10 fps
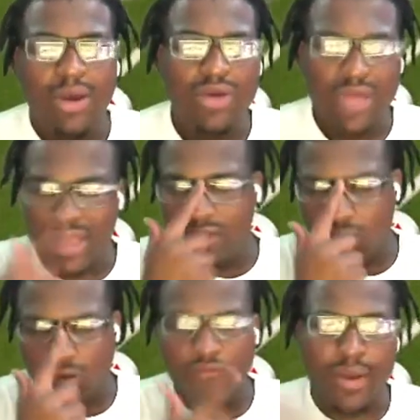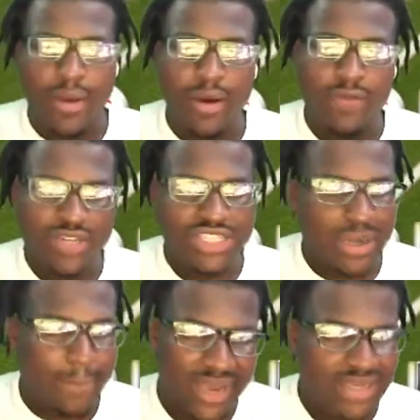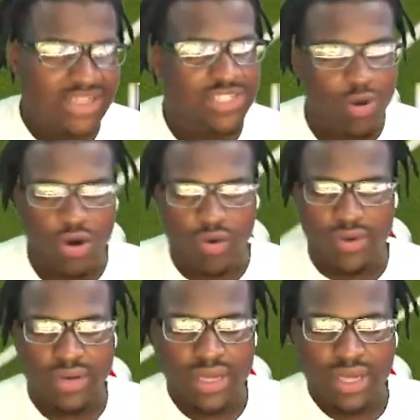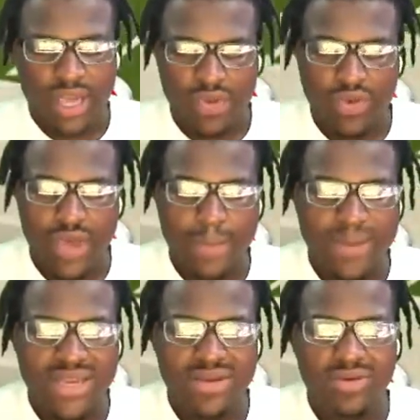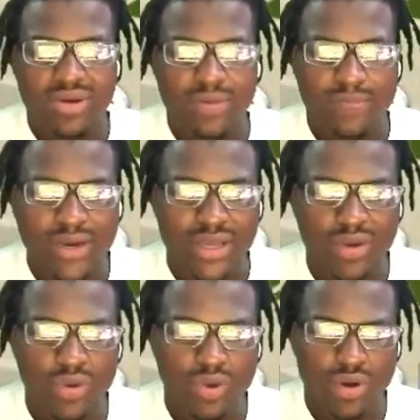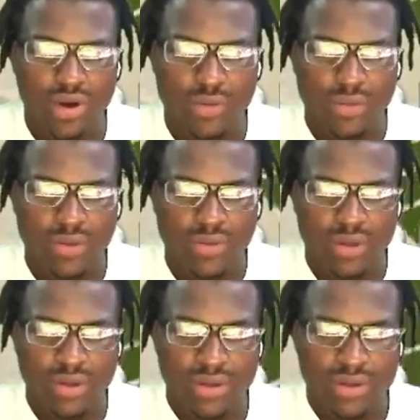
I'm like, okay, cool. I'm finna, I'm finna try to bait the small route, and you get beat on a fucking corner out, bro.